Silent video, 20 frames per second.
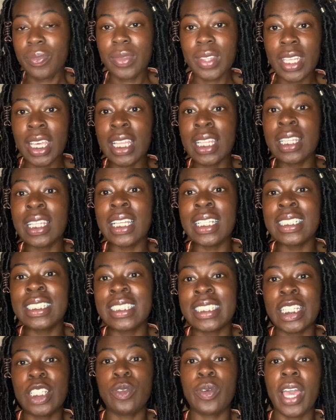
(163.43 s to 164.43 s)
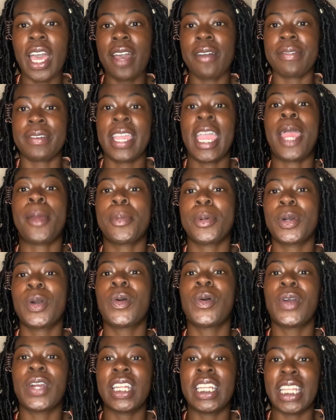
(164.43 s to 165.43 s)
let's say you have
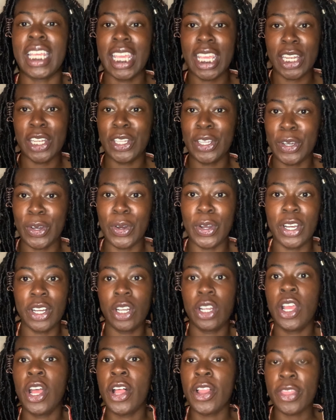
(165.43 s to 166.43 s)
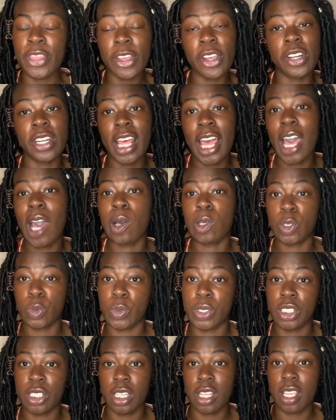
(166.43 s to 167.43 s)
Capricorn in your 3rd house,
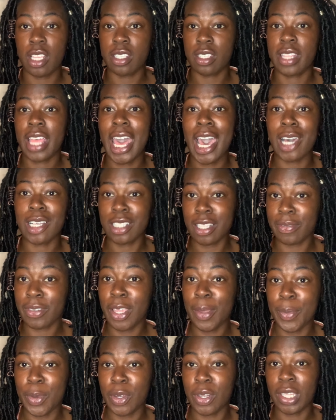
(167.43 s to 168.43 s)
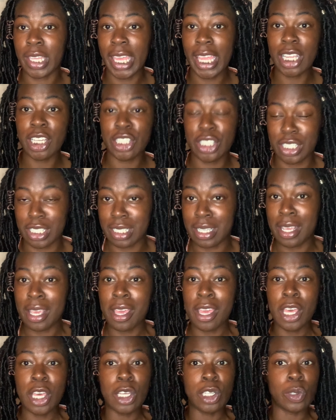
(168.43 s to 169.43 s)
which is the house of communication.
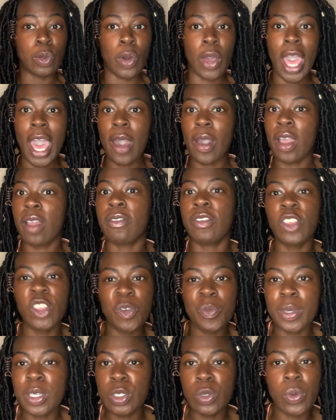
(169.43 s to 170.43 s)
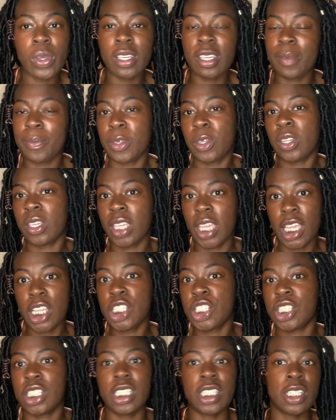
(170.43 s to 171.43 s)
However you've been doing
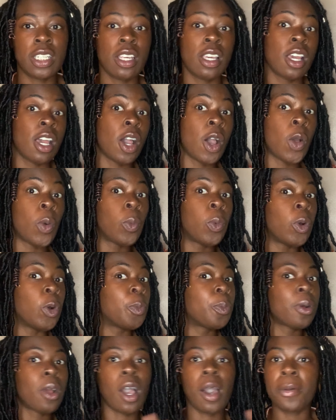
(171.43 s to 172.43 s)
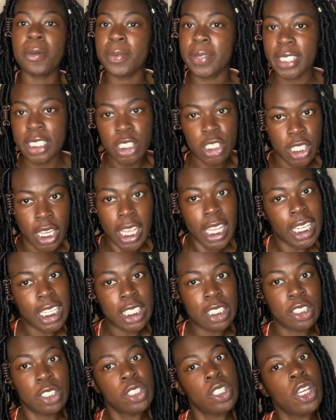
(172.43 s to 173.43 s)
communication will probably change.
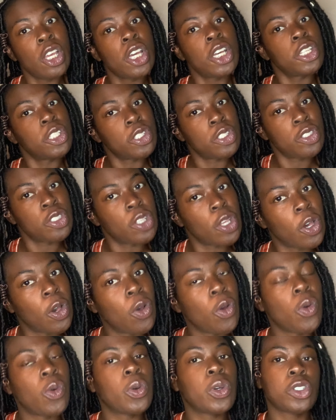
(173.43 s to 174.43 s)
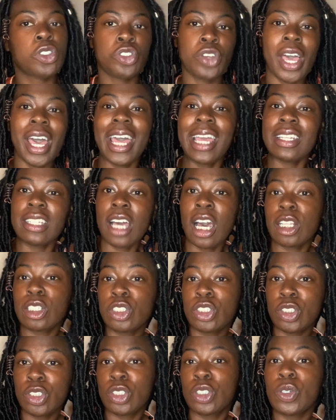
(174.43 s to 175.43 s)
So try not
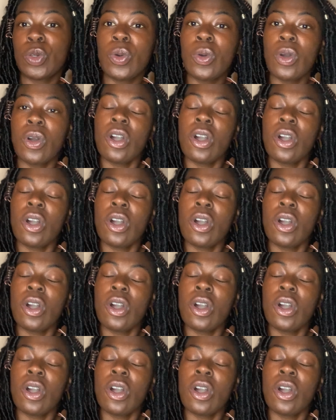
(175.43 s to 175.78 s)
to